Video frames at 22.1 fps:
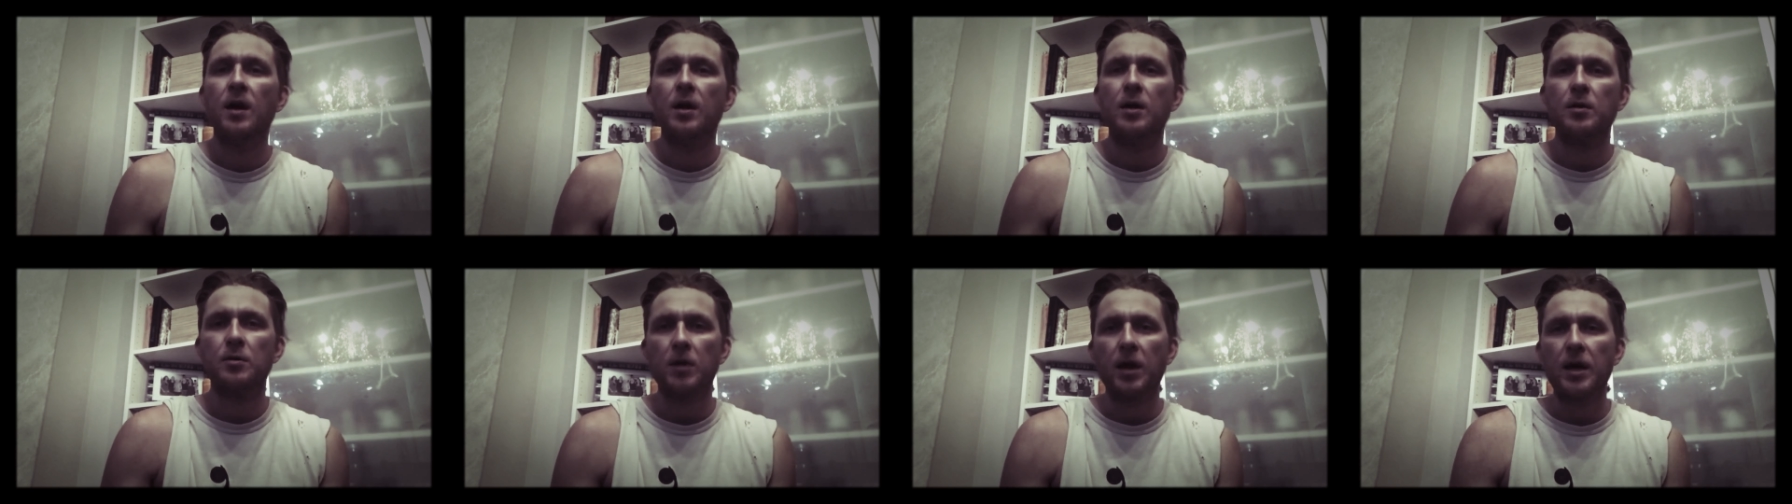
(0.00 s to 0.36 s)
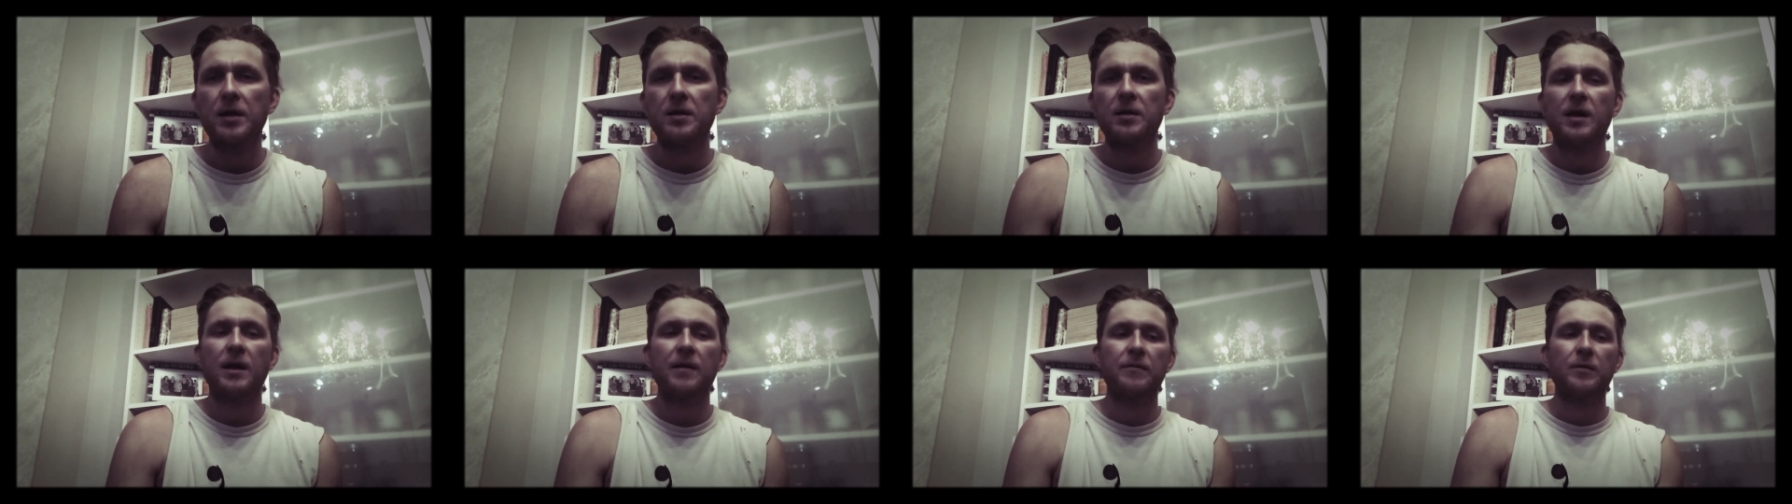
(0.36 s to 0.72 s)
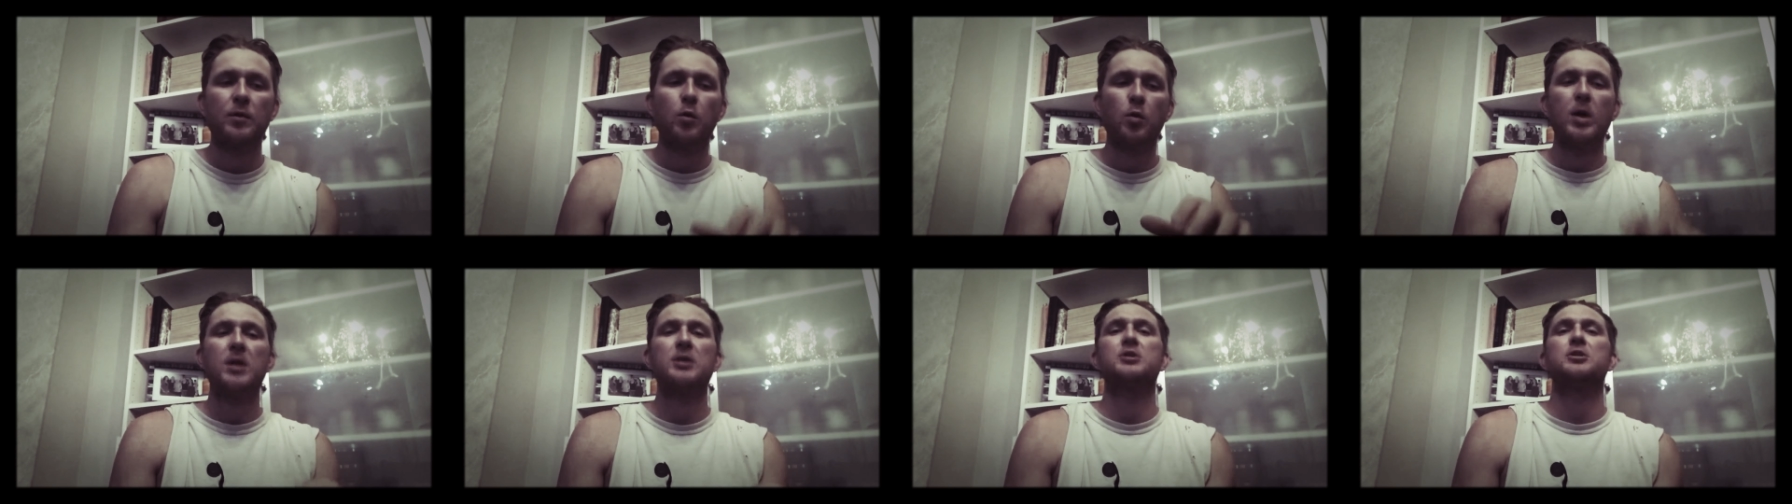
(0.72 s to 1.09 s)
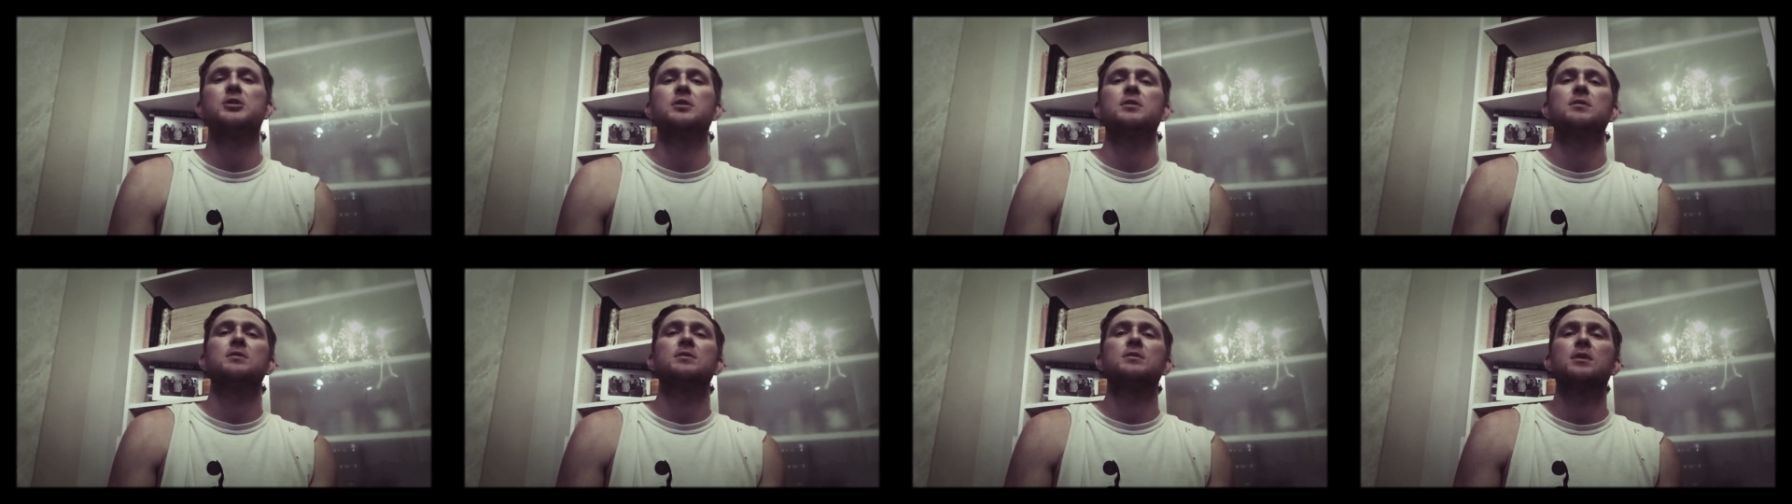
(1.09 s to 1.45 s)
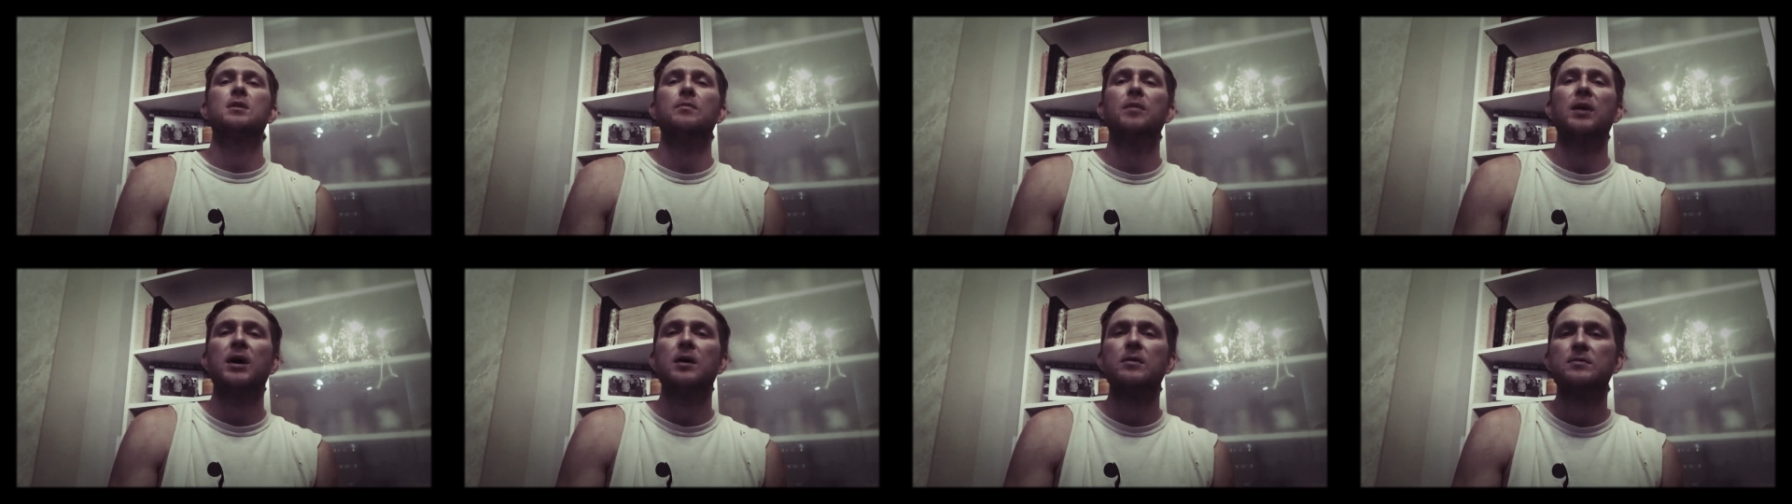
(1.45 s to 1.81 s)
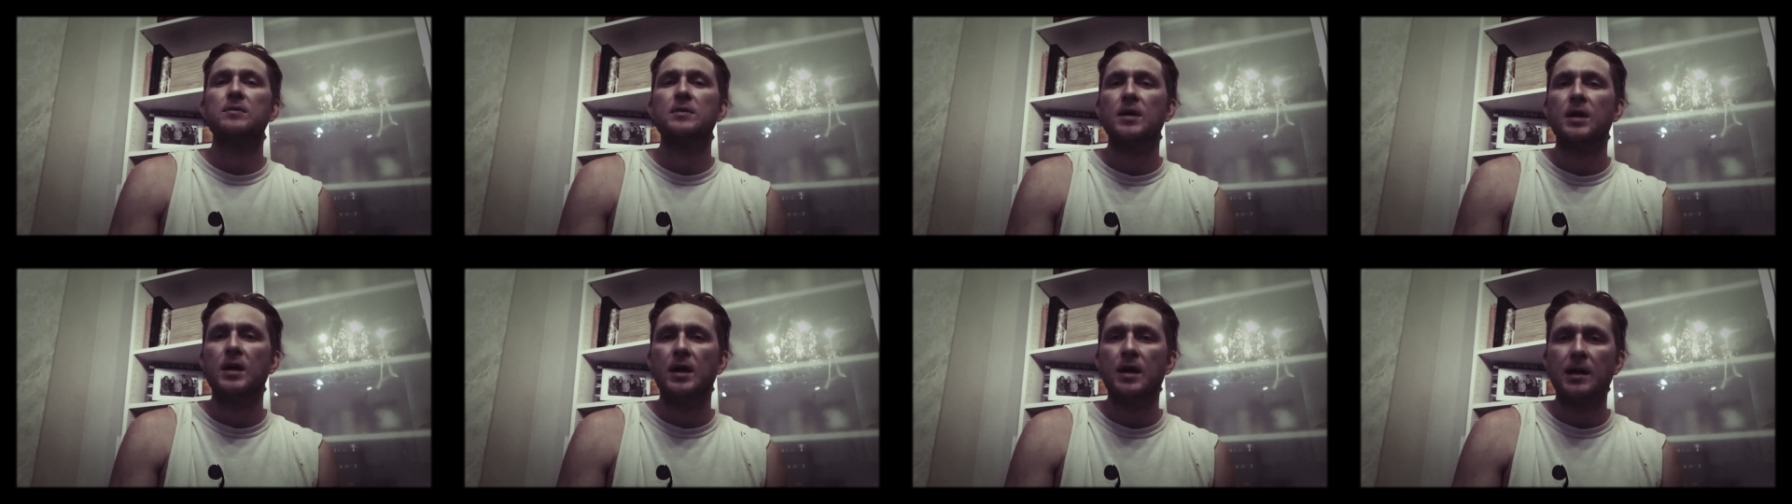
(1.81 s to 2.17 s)
You're likely to have questions about
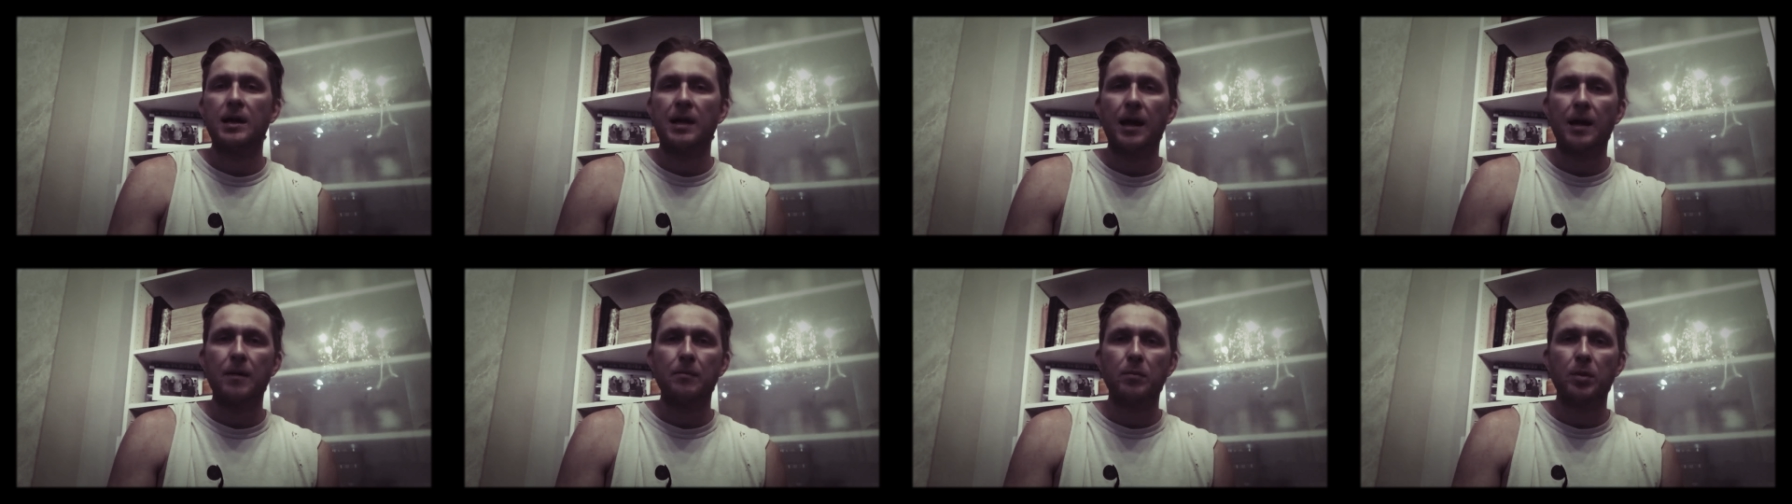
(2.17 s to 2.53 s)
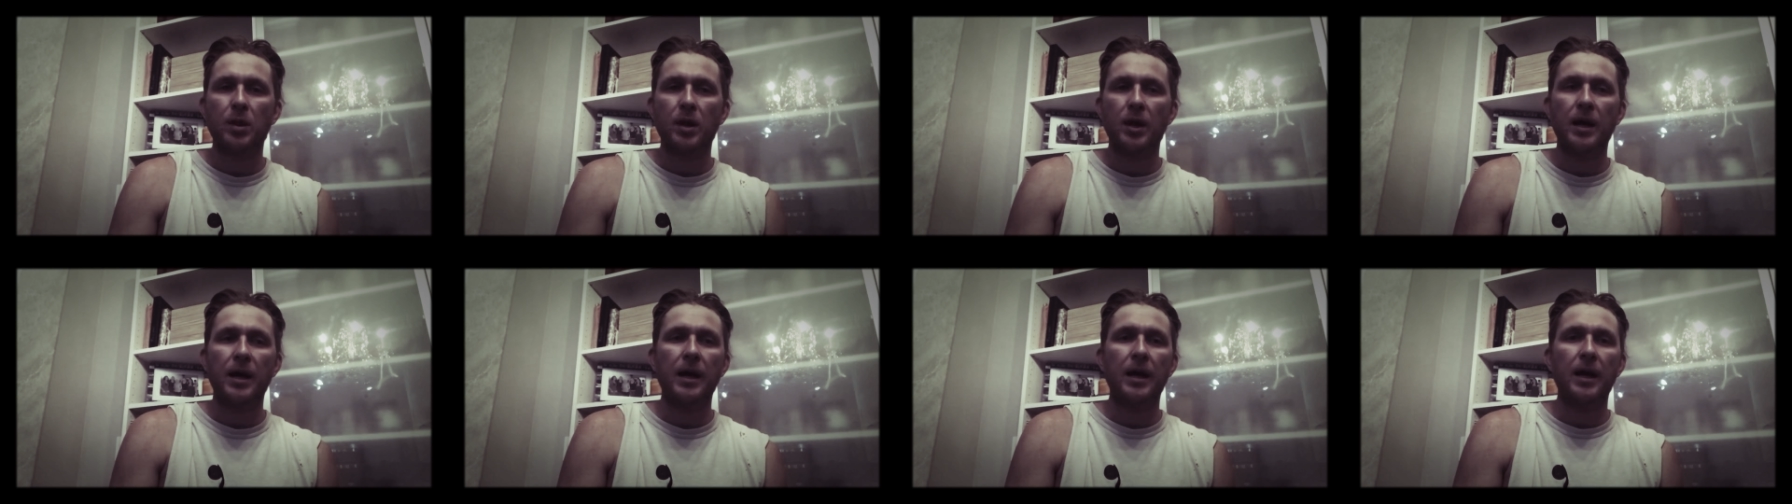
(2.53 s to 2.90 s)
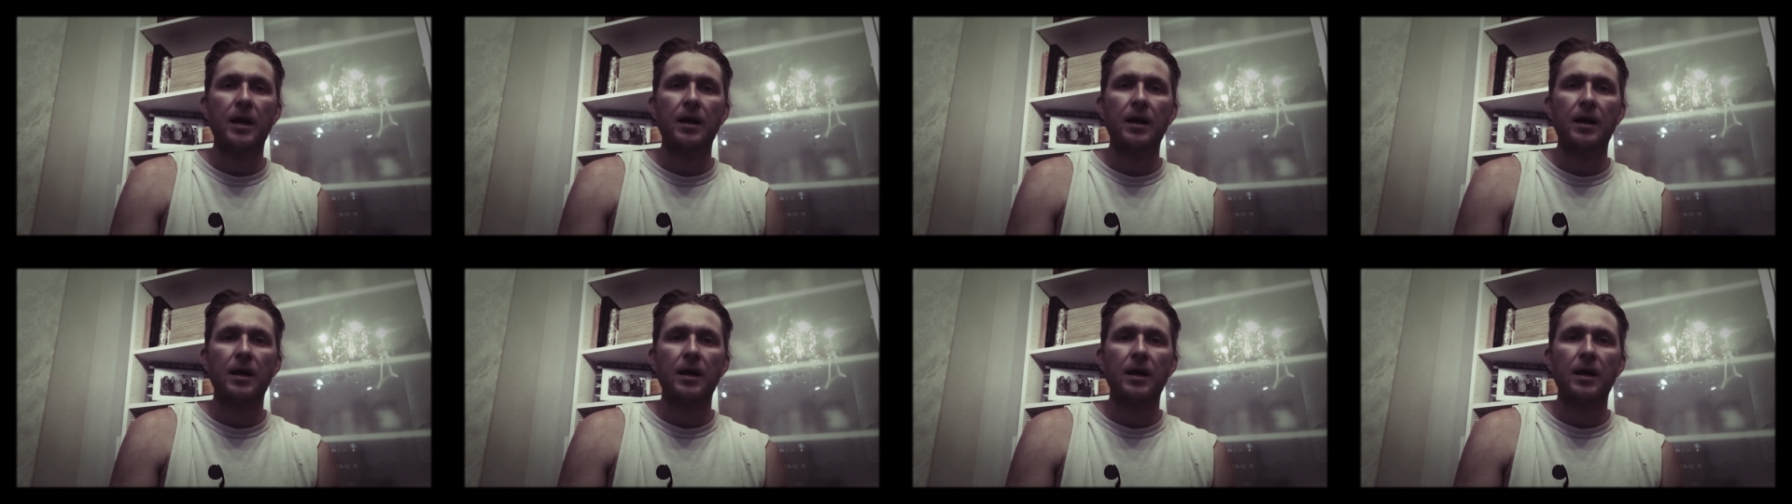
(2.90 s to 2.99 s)
gameplay,